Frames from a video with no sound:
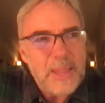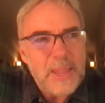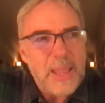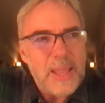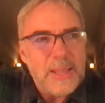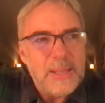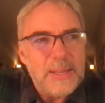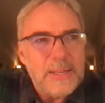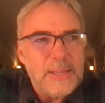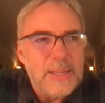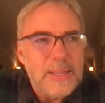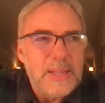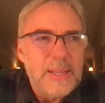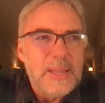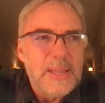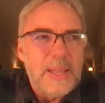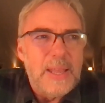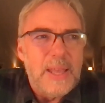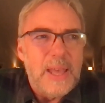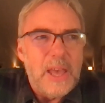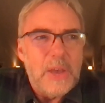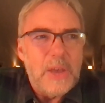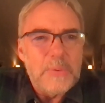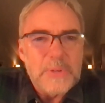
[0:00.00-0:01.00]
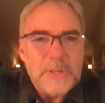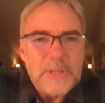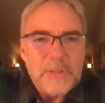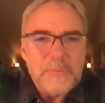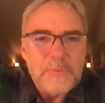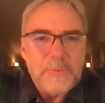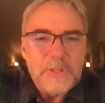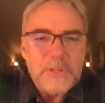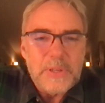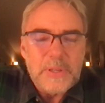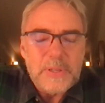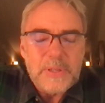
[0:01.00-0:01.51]
And I want to
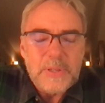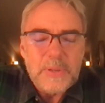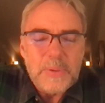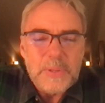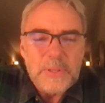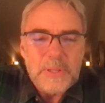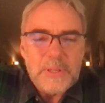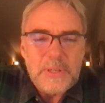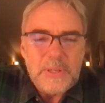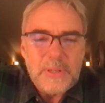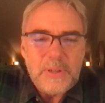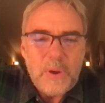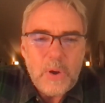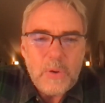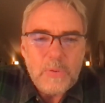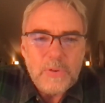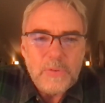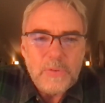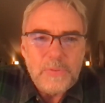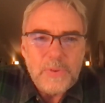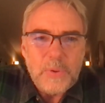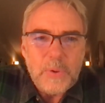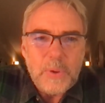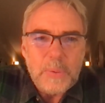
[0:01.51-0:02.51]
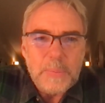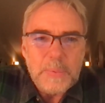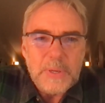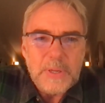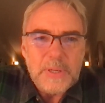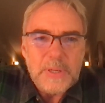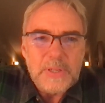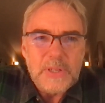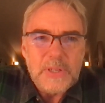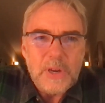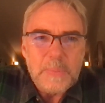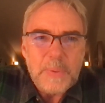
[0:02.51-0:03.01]
give you a little overview. I'm going
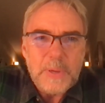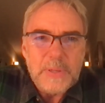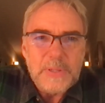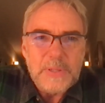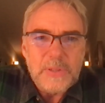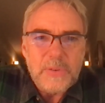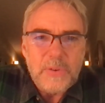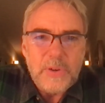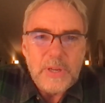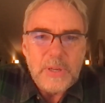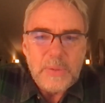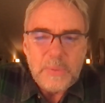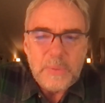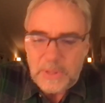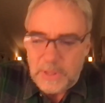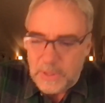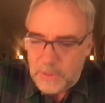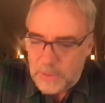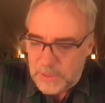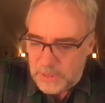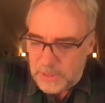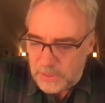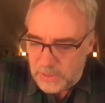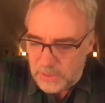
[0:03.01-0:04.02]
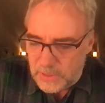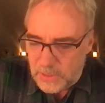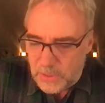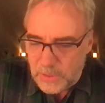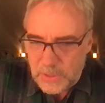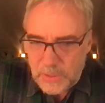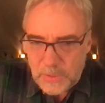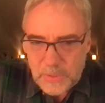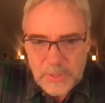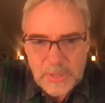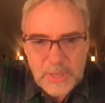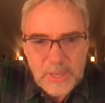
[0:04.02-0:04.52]
to share my screen with you and just show
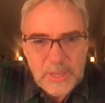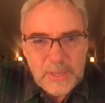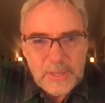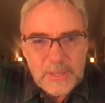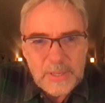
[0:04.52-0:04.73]
you